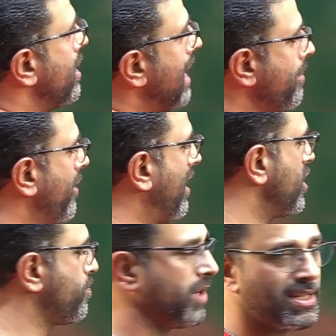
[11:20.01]
Lambda 1
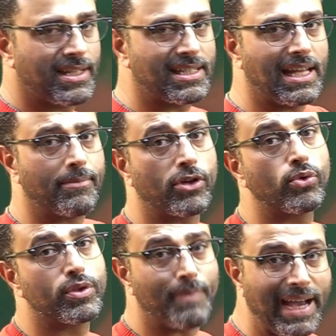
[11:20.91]
is plus 6, lambda
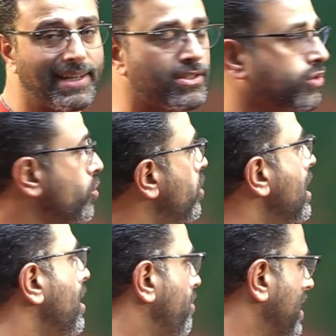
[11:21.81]
2 is minus 2,
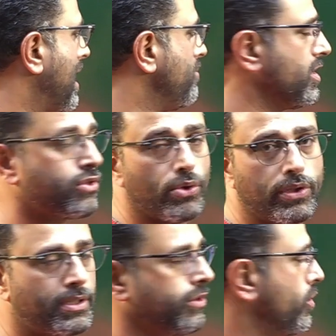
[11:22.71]
but I'm just
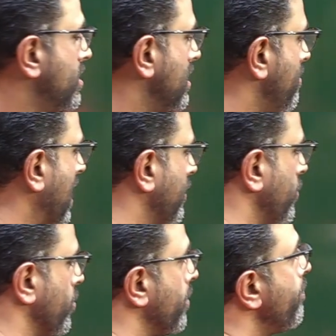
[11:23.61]
using the
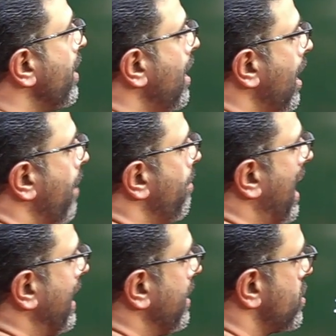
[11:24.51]
magnitude.
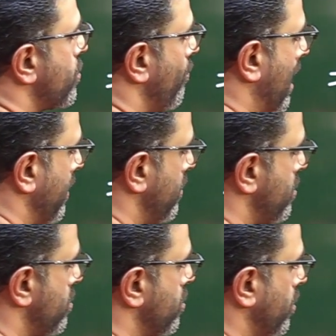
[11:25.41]
Minus 1.
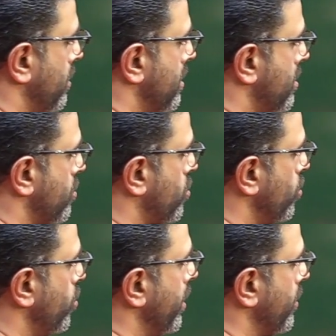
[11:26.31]
So this is
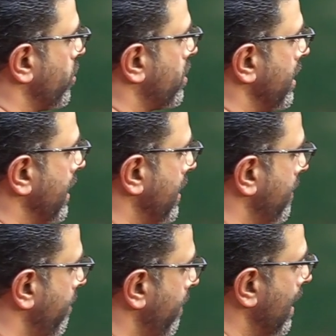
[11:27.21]
2 into
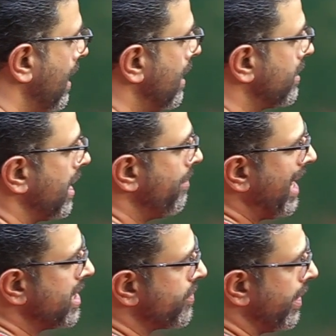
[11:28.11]
3. 3
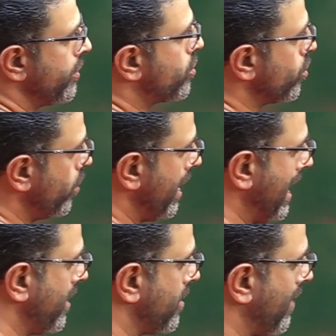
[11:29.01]
minus 1 is 2.
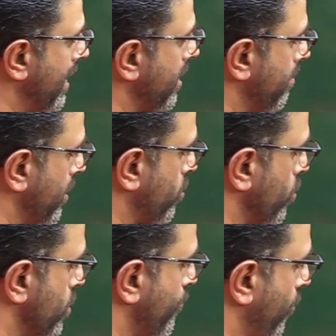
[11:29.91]
8 divided by
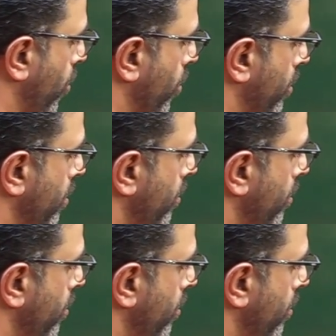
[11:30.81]
2 is 4.